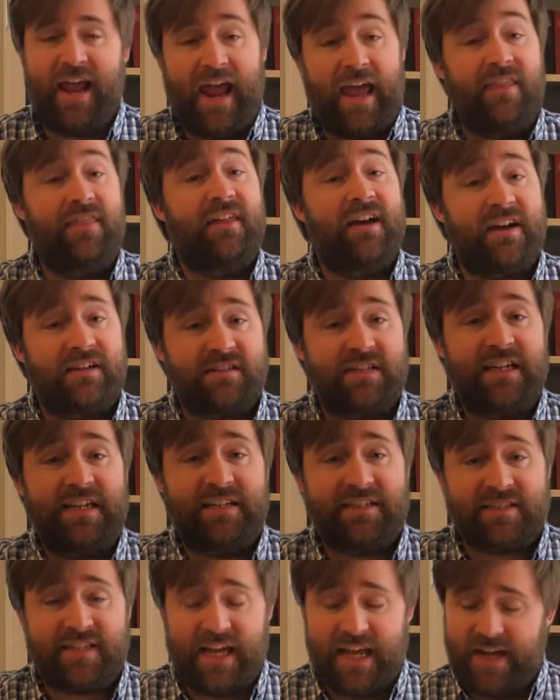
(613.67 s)
and thus he
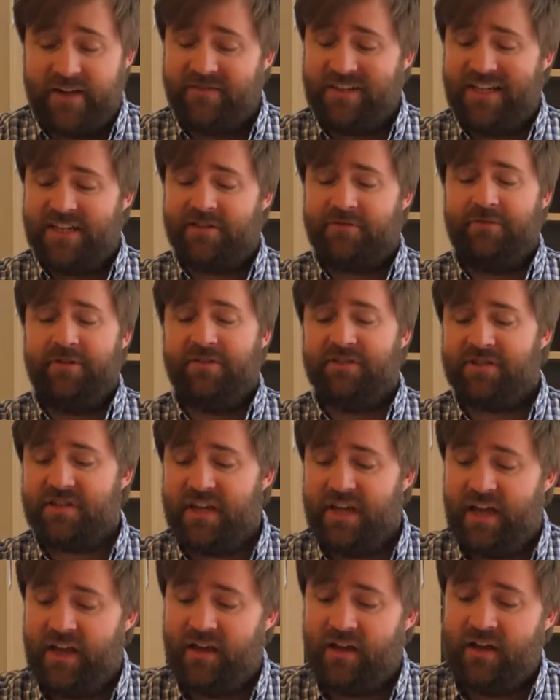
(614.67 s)
saved Israel's
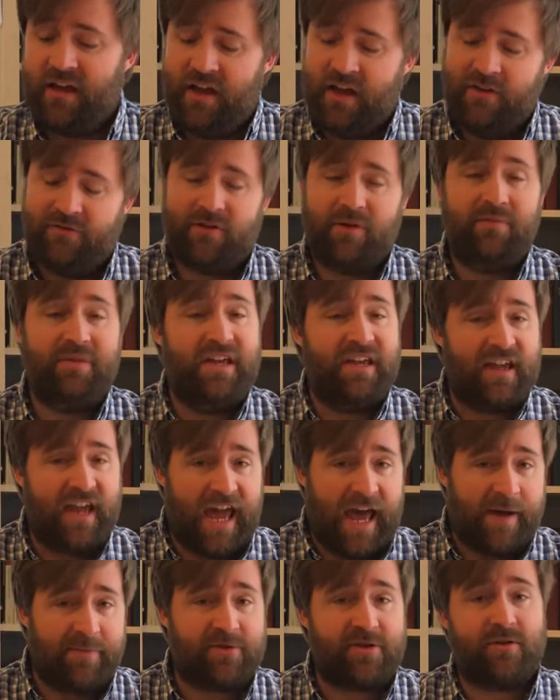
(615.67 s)
king from being
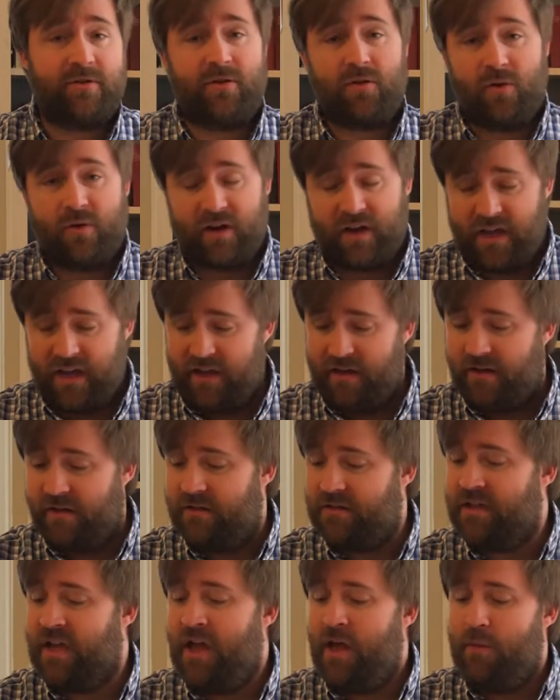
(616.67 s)
captured or
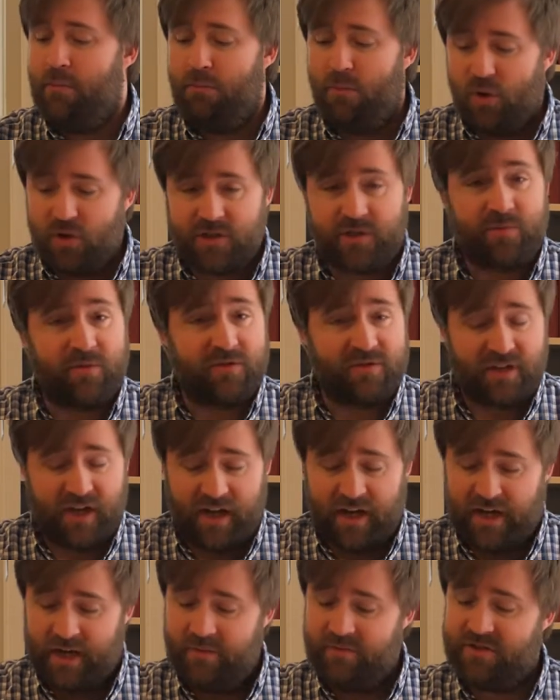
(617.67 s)
killed multiple
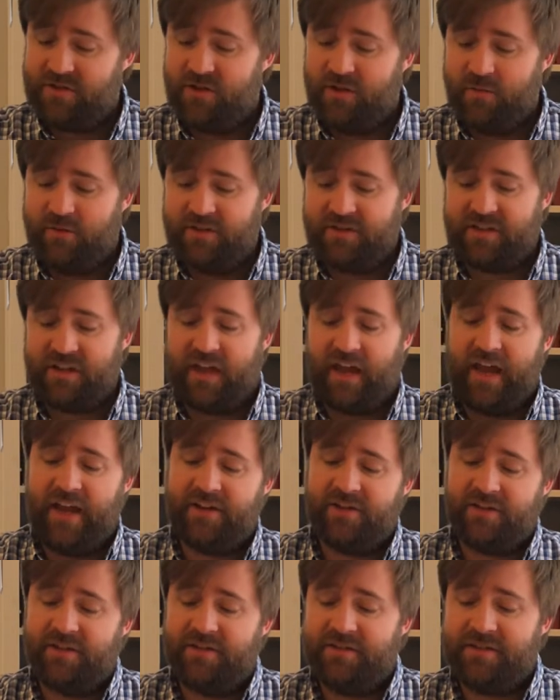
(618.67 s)
times, numerous
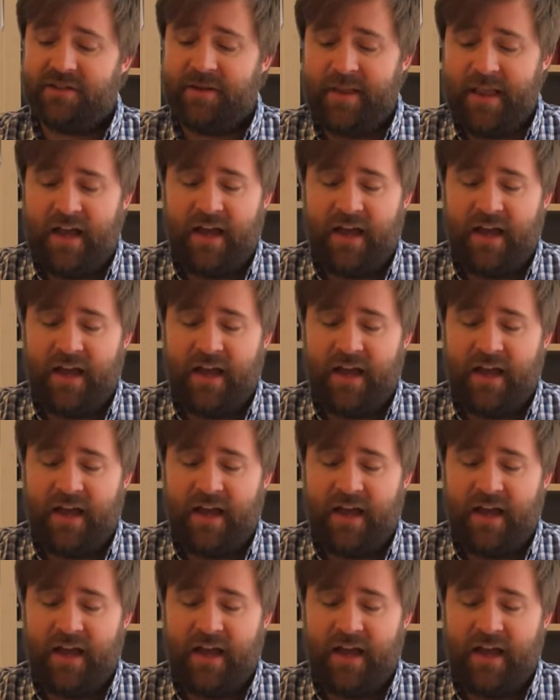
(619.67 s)
occasions.